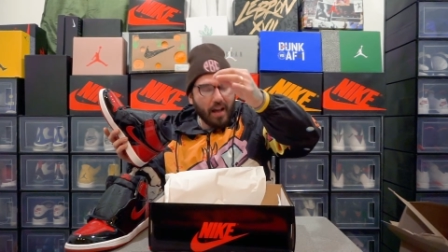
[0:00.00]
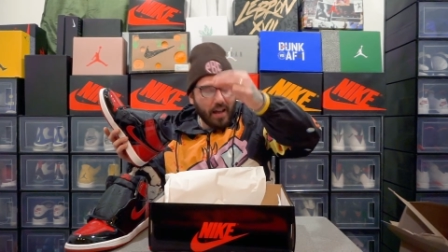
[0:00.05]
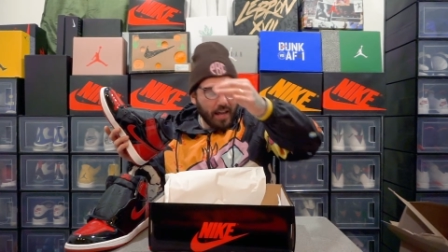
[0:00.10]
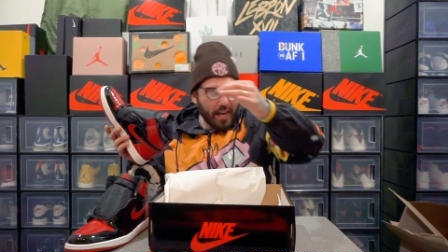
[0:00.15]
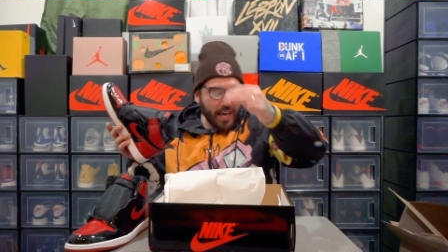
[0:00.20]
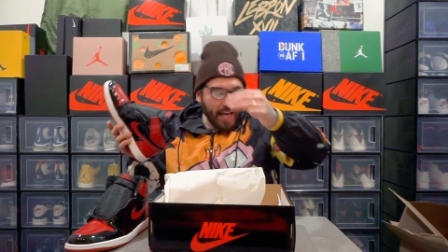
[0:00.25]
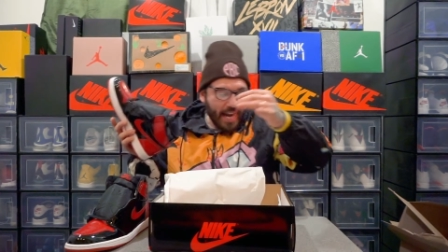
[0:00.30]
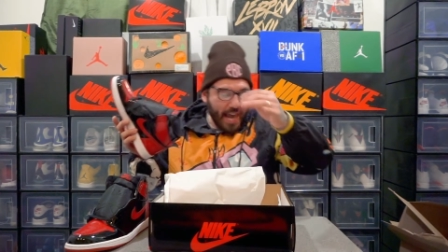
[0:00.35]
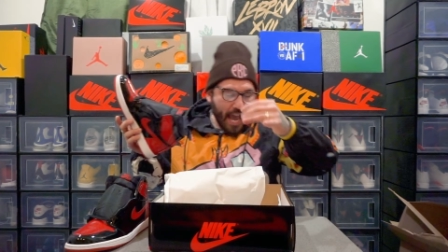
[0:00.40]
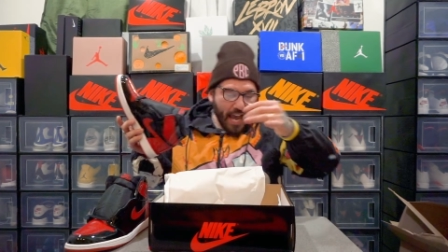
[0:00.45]

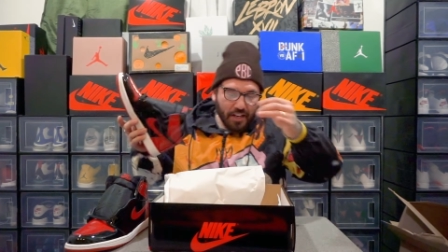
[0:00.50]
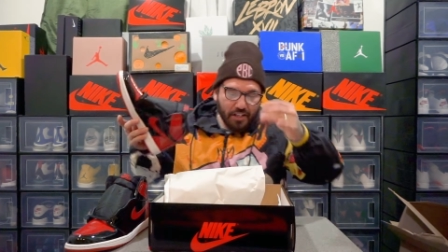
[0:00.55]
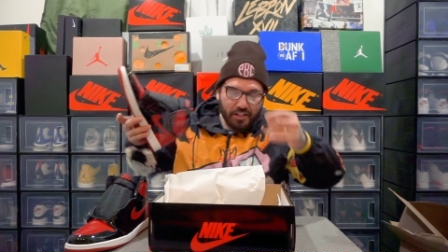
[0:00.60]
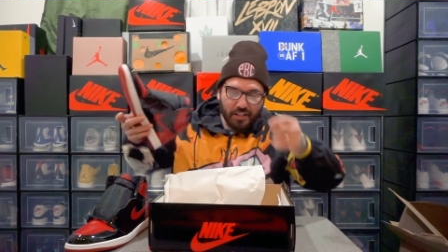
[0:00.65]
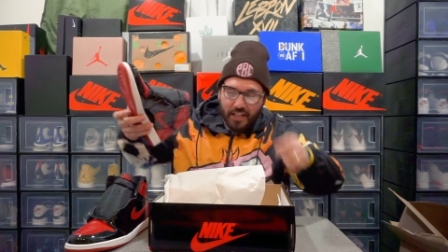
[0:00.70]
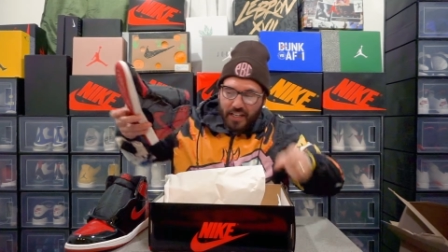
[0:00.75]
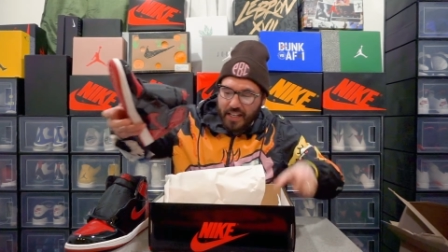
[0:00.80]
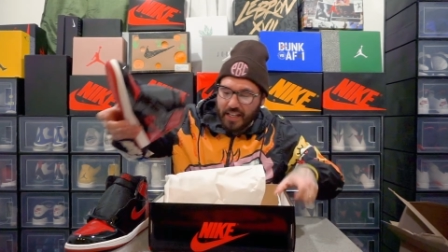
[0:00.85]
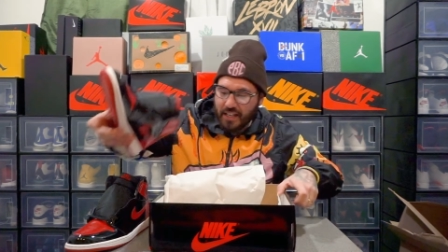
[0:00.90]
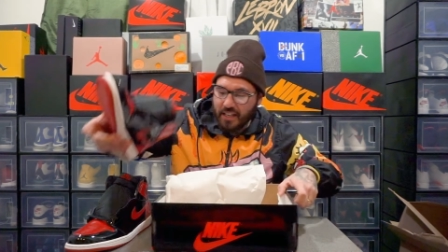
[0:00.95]
And
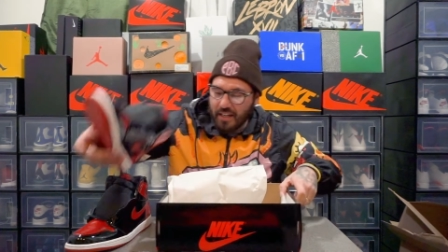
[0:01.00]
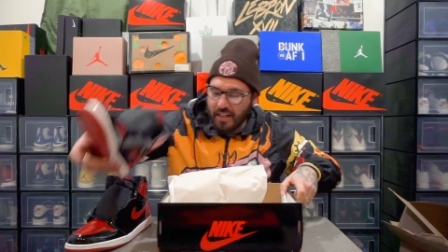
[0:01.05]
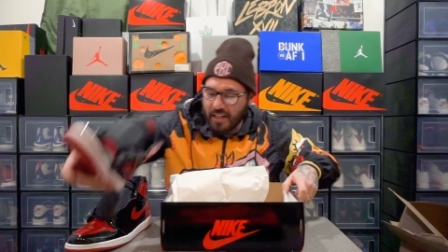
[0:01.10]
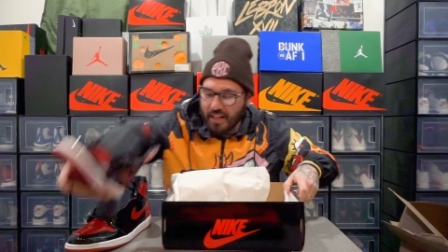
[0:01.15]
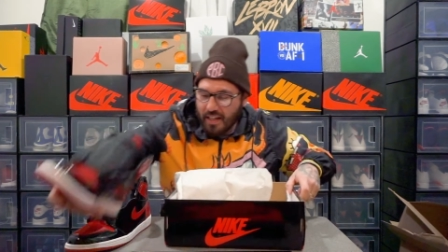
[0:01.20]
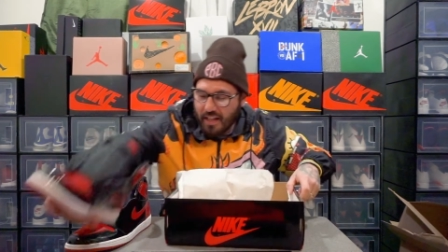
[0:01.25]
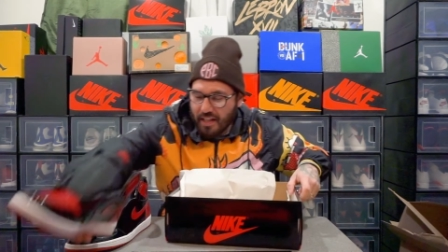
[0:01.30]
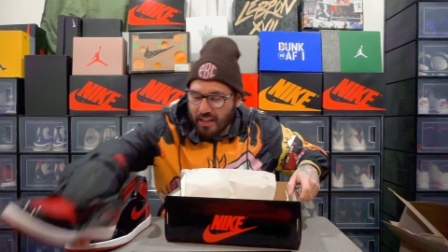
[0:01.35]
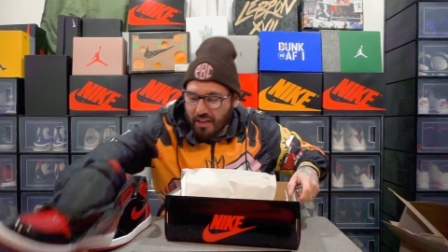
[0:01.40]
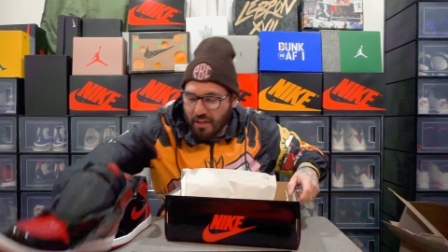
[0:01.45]
actually,
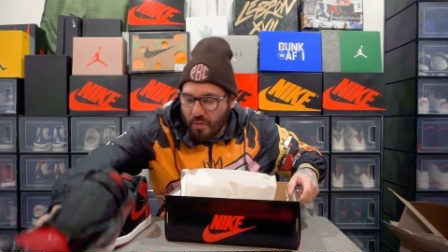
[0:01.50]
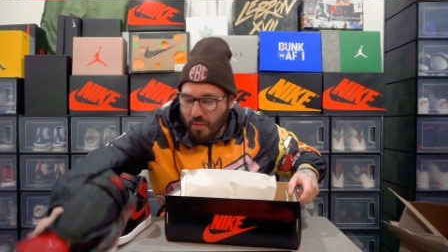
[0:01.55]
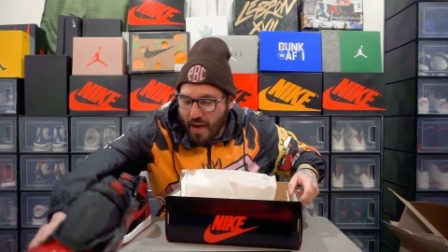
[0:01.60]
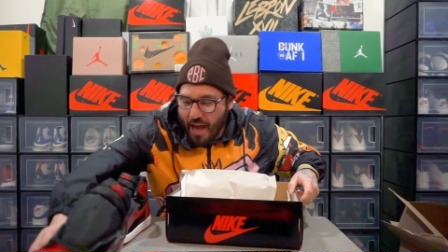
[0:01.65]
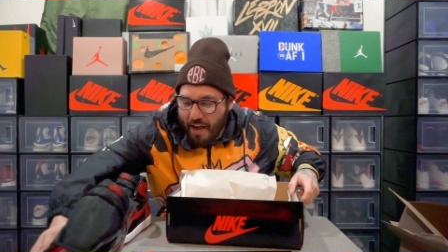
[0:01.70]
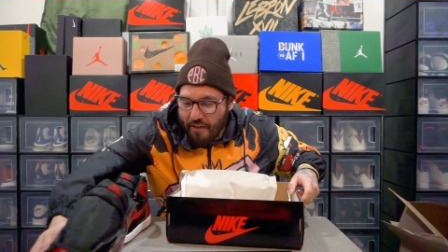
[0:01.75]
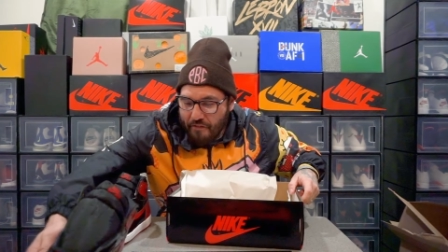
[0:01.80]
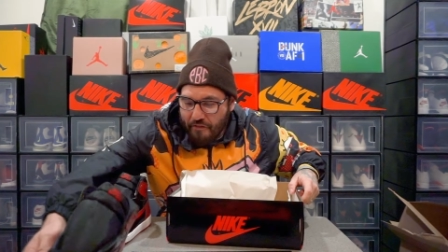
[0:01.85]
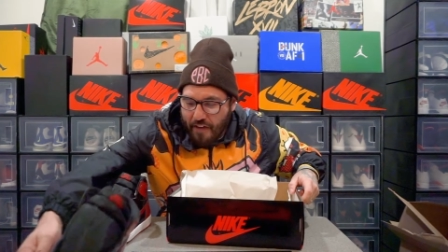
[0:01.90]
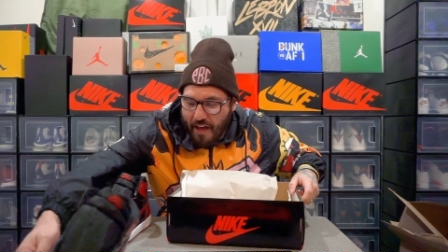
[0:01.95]
the way
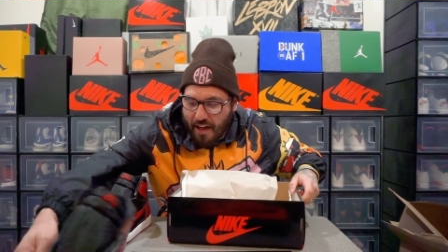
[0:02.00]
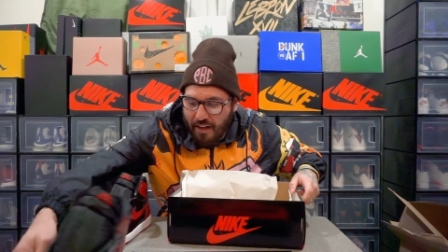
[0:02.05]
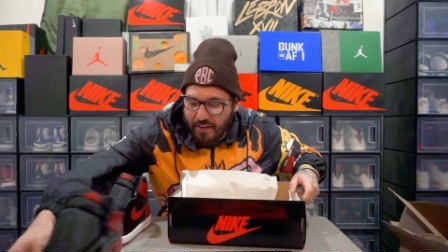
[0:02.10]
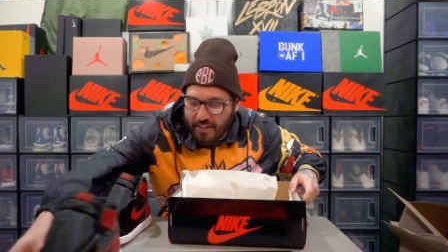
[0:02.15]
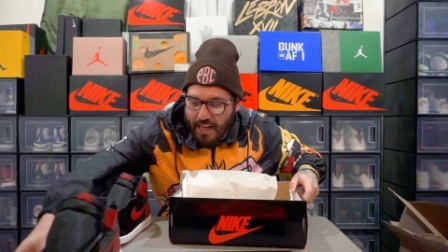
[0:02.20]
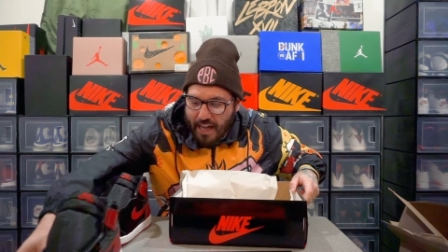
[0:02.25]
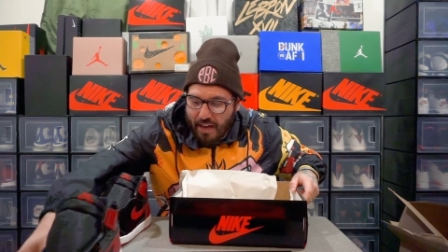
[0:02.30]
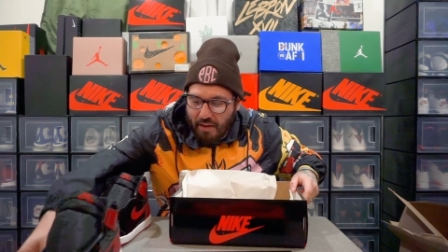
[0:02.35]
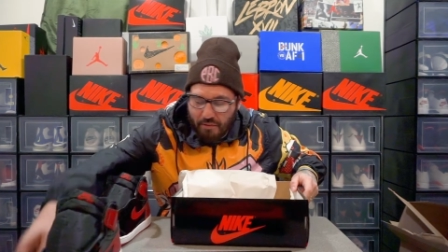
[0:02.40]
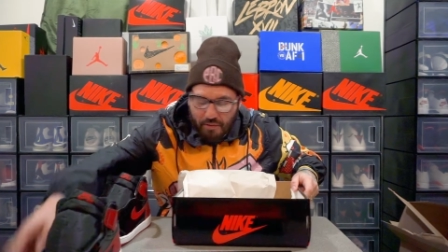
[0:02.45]
I found out